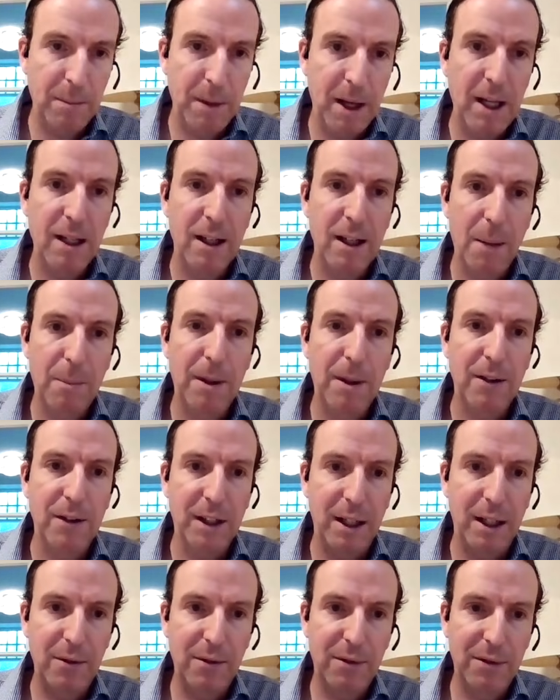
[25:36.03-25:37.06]
Many companies
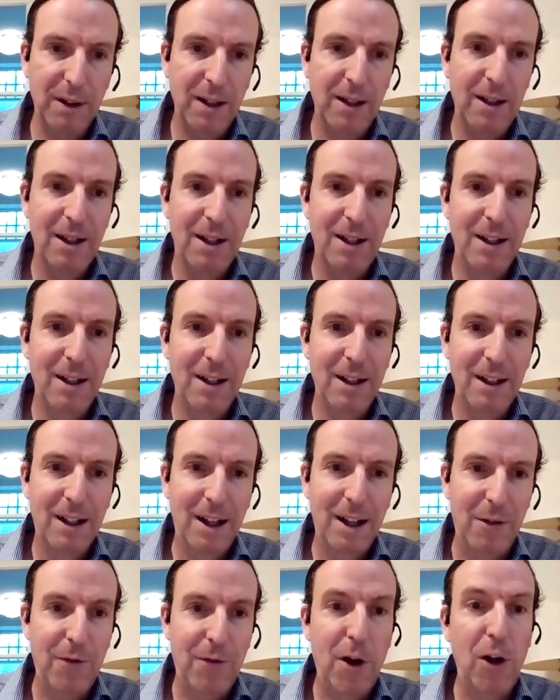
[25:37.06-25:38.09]
that have
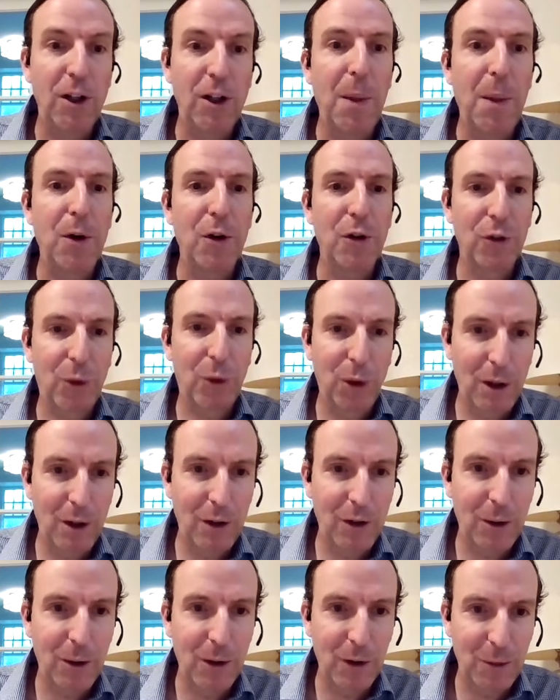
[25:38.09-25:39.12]
kind of fallen on their sword,
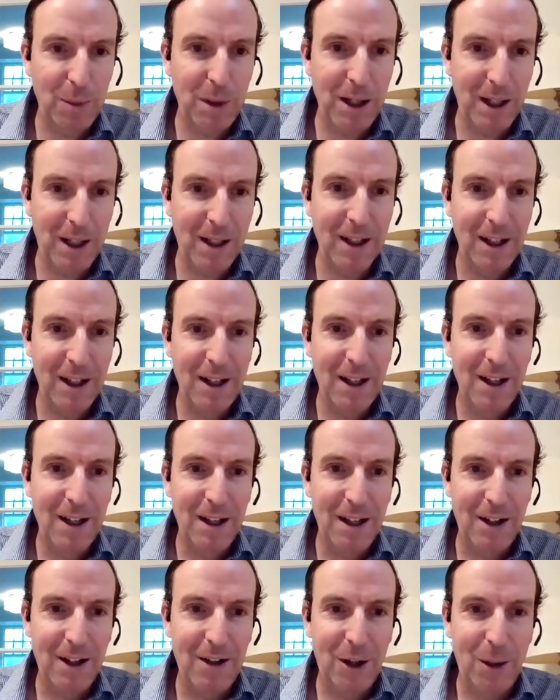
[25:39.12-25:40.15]
so to speak,
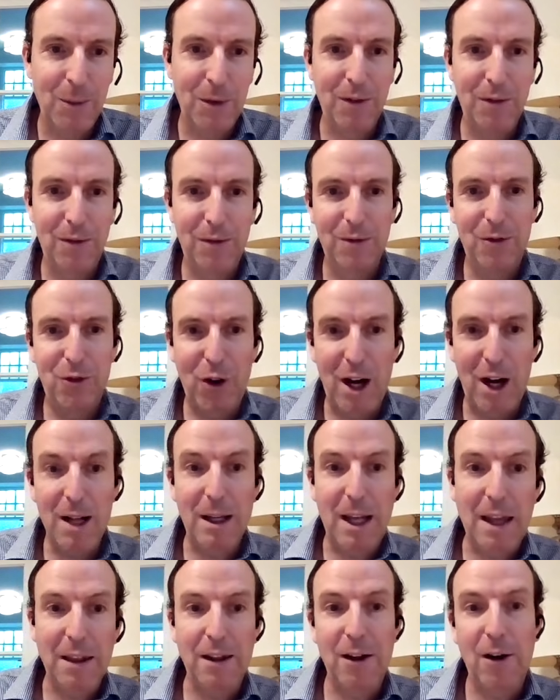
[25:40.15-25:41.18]
in terms of trying to
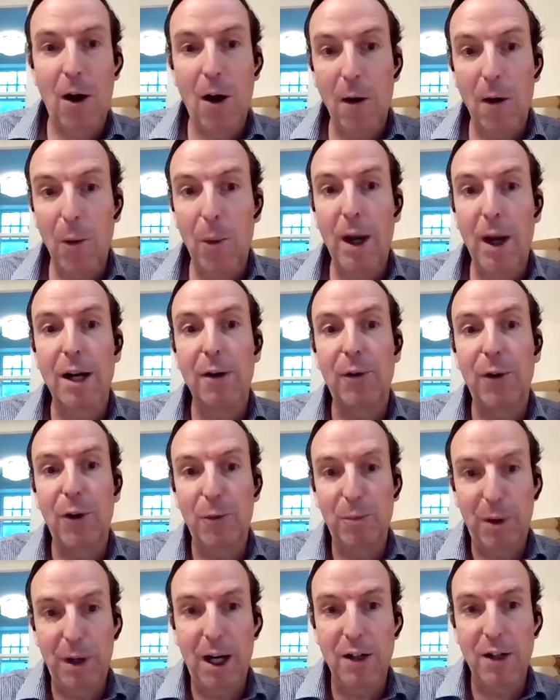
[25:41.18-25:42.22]
get it all the way to
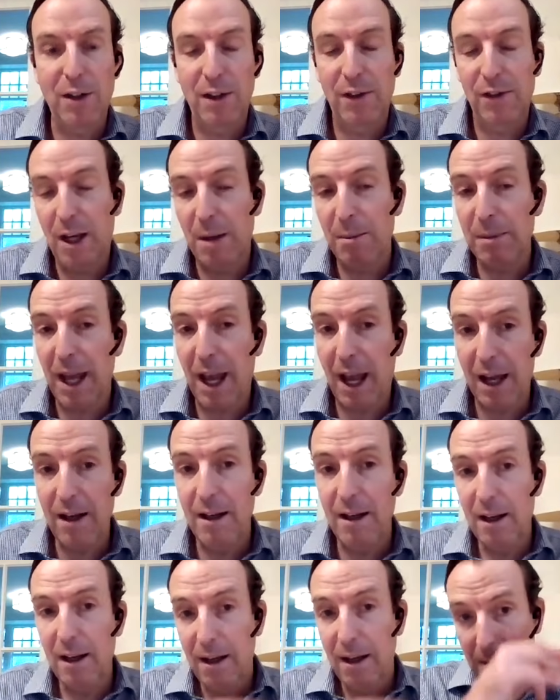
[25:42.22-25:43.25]
first production. Some can.